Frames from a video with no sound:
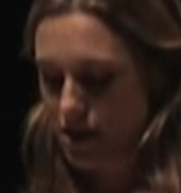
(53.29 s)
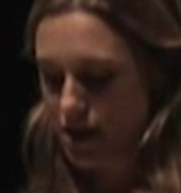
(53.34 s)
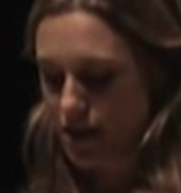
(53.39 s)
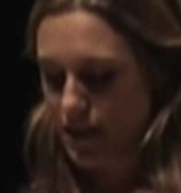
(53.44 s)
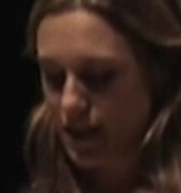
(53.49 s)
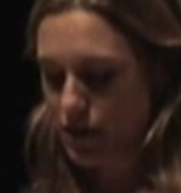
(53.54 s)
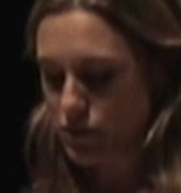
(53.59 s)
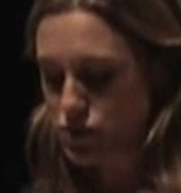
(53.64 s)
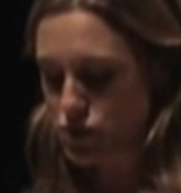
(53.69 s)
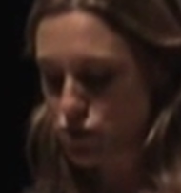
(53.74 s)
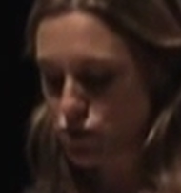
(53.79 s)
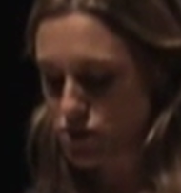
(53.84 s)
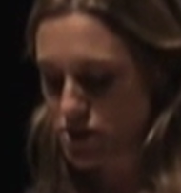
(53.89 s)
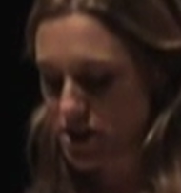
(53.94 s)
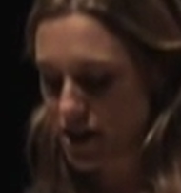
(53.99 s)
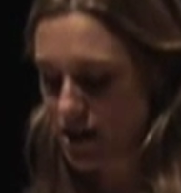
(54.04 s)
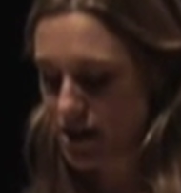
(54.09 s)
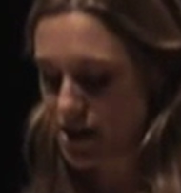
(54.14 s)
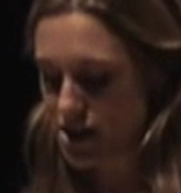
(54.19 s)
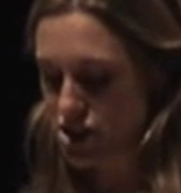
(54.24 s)
That was
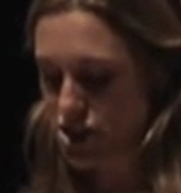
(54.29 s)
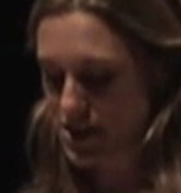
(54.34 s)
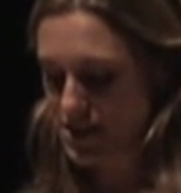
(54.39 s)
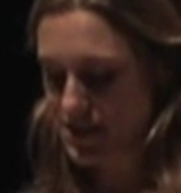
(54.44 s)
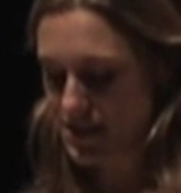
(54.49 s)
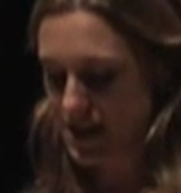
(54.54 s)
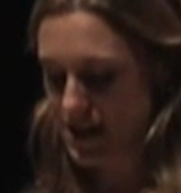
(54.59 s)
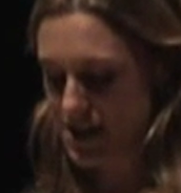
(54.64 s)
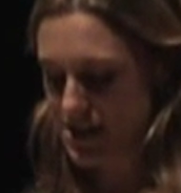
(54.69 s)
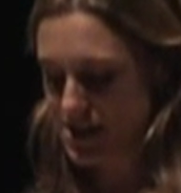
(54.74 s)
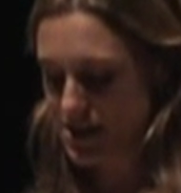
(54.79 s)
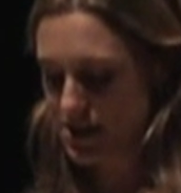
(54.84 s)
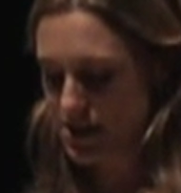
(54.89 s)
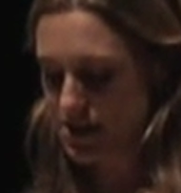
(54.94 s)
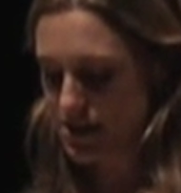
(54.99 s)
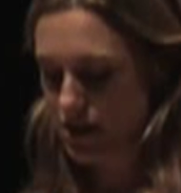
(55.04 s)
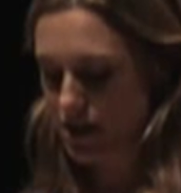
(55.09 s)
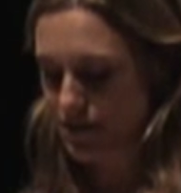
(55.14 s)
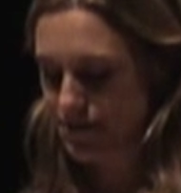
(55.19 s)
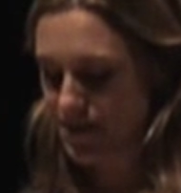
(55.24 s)
Gordana, she said.
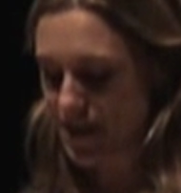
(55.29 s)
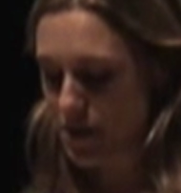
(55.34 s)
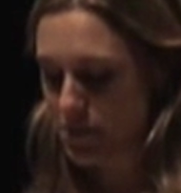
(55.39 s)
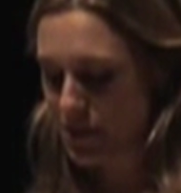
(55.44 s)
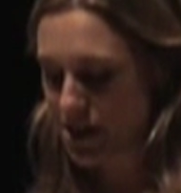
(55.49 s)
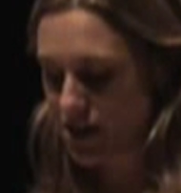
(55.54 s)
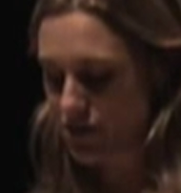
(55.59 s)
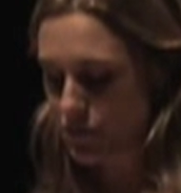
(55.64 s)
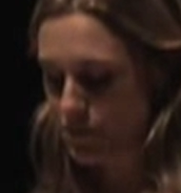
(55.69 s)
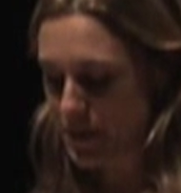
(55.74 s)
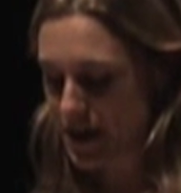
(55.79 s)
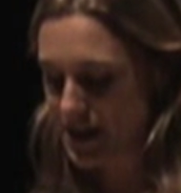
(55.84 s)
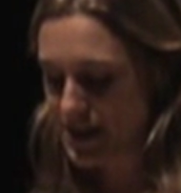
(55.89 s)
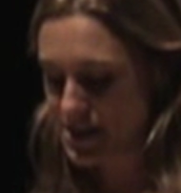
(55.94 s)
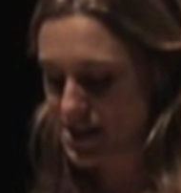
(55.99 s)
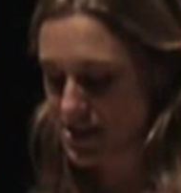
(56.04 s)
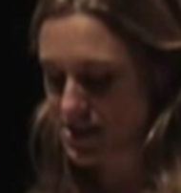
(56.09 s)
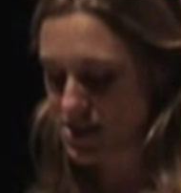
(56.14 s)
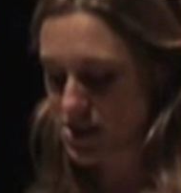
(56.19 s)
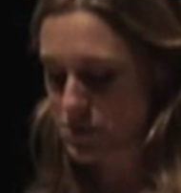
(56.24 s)
A family of
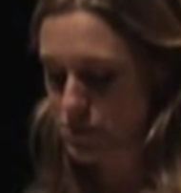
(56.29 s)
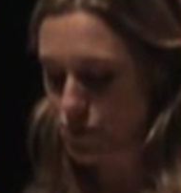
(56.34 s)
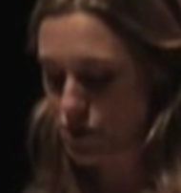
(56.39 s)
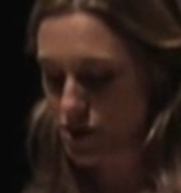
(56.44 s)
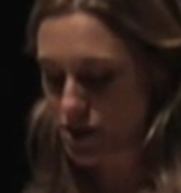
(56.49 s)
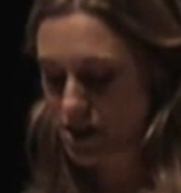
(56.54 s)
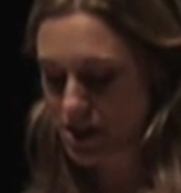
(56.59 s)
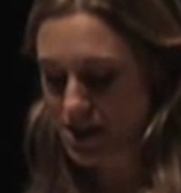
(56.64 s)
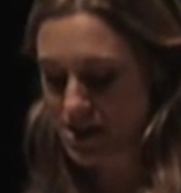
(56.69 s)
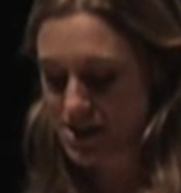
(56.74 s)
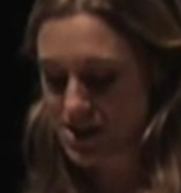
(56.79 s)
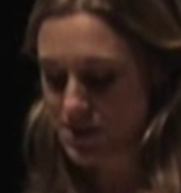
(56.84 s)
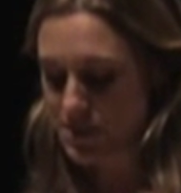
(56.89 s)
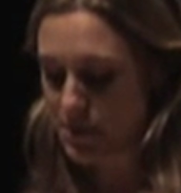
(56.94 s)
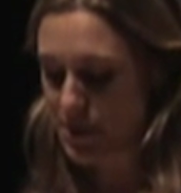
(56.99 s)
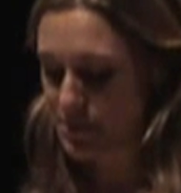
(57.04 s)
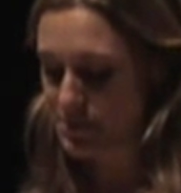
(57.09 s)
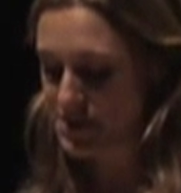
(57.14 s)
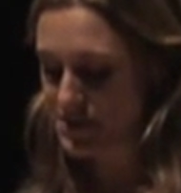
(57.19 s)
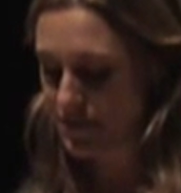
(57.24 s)
bandits has broken into
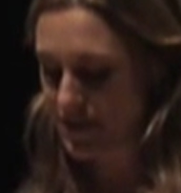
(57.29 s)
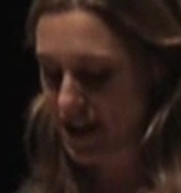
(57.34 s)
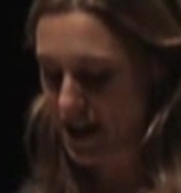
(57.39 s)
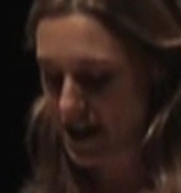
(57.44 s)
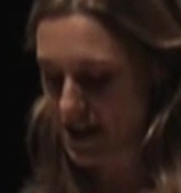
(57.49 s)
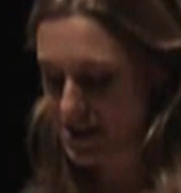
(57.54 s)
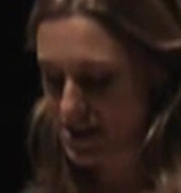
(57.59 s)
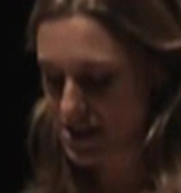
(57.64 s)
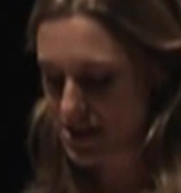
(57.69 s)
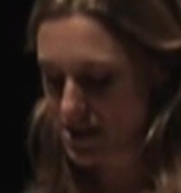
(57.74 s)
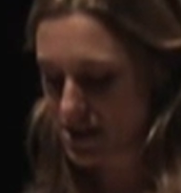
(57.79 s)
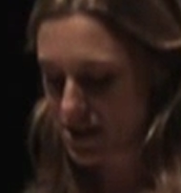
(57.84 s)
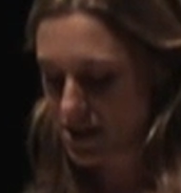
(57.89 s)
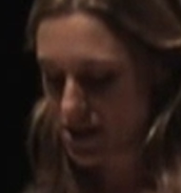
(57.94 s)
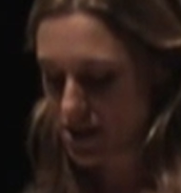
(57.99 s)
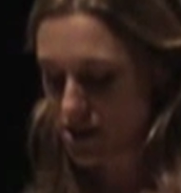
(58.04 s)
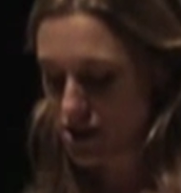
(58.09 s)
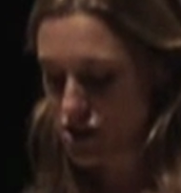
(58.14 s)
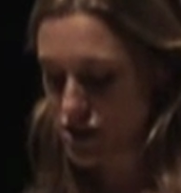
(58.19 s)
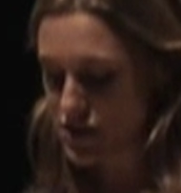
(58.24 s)
Mum's flat.
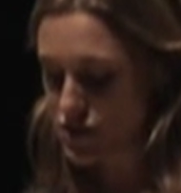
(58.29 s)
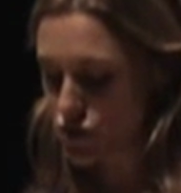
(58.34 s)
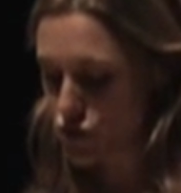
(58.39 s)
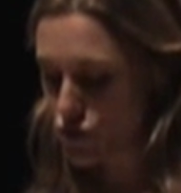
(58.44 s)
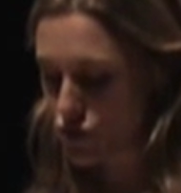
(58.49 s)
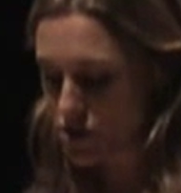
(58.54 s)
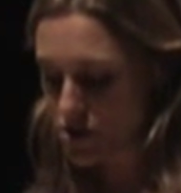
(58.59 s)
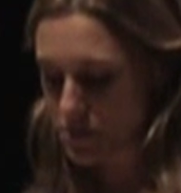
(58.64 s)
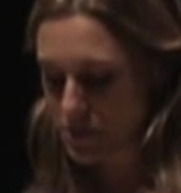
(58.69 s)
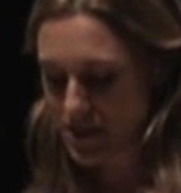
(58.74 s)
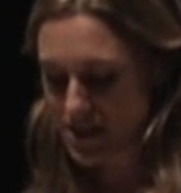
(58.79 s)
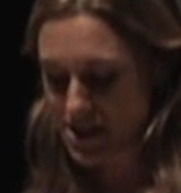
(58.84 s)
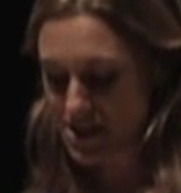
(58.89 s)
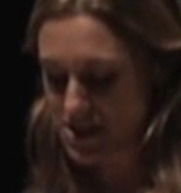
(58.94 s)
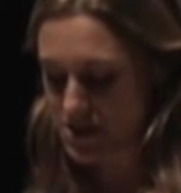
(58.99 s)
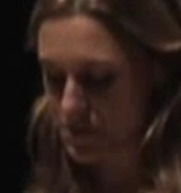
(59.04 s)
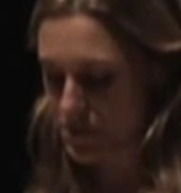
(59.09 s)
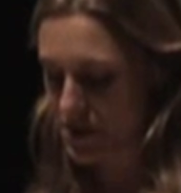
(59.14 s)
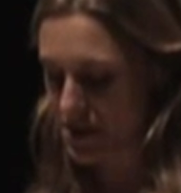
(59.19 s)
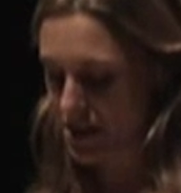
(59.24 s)
She's called the
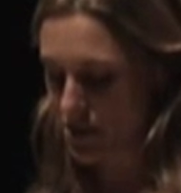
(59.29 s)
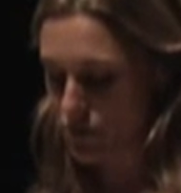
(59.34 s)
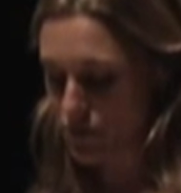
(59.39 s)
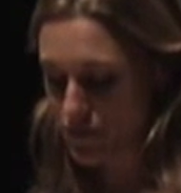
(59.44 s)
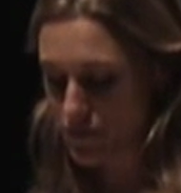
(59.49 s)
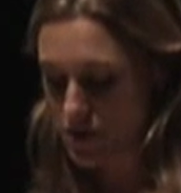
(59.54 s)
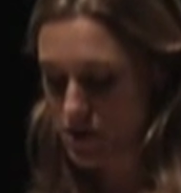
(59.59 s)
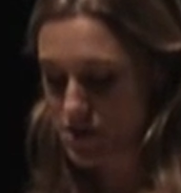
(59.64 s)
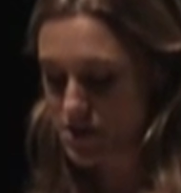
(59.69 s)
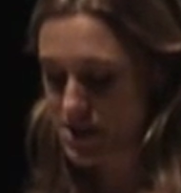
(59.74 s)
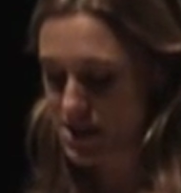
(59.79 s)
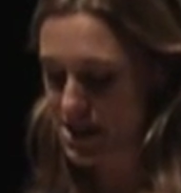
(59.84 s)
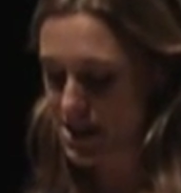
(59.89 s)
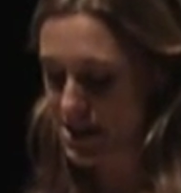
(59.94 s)
police, but they refuse to